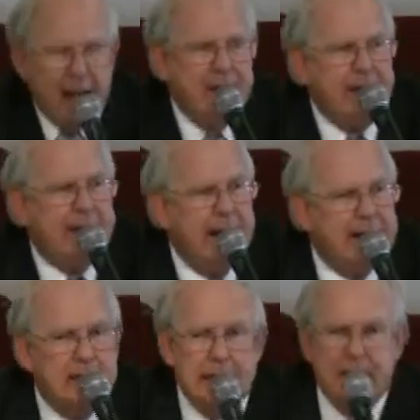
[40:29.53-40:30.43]
Let me tell
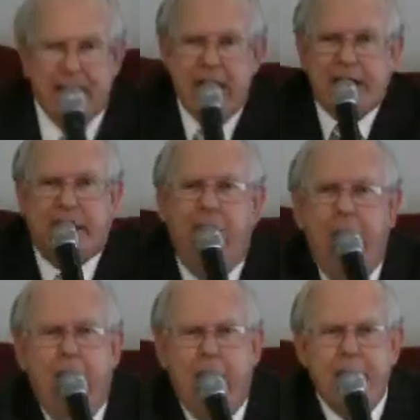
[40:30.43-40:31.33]
you something
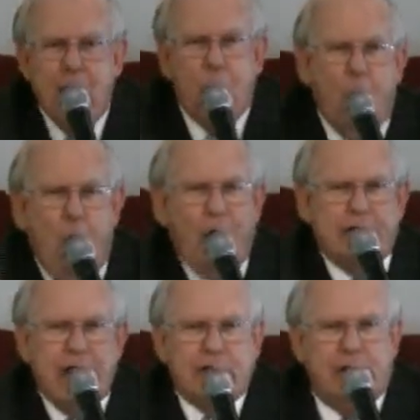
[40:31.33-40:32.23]
God
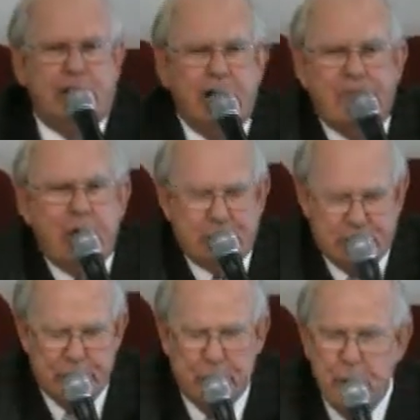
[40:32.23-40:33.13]
wants to
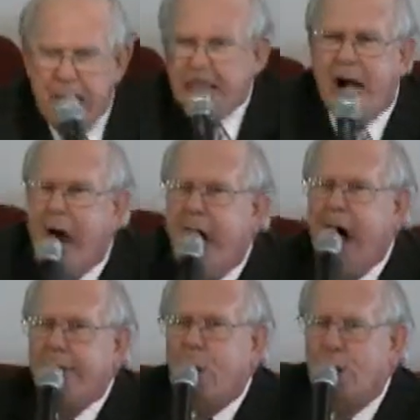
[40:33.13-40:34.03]
convert you,
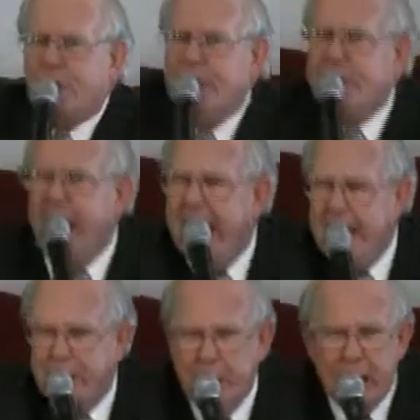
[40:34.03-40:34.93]
God wants to
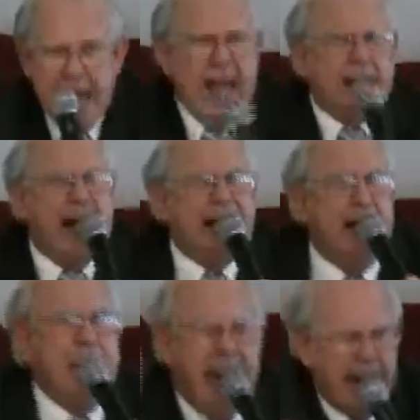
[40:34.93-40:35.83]
change you. It
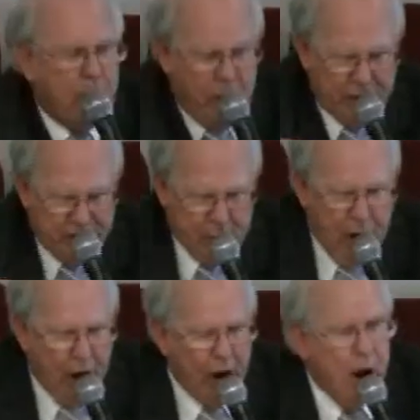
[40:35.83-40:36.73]
doesn't matter where you
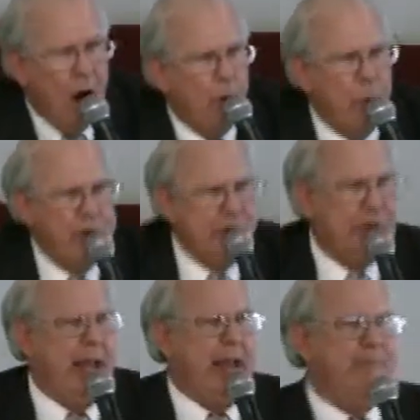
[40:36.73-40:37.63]
are or where you
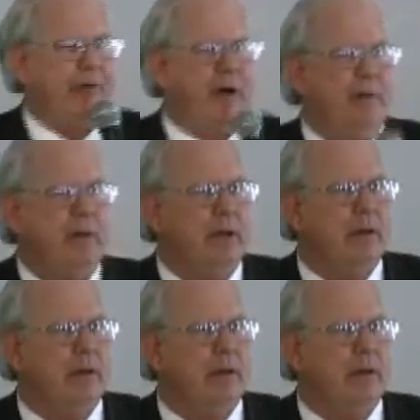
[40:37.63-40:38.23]
came from.